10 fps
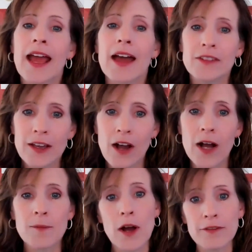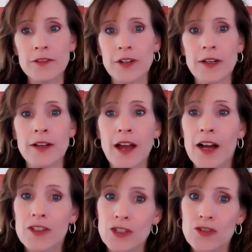having come off of a
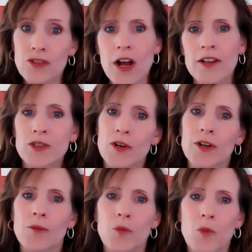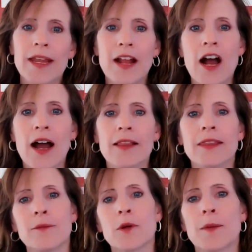a strong sort of white hot
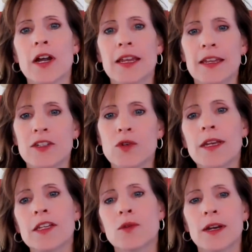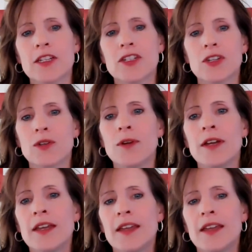labor market in 2022.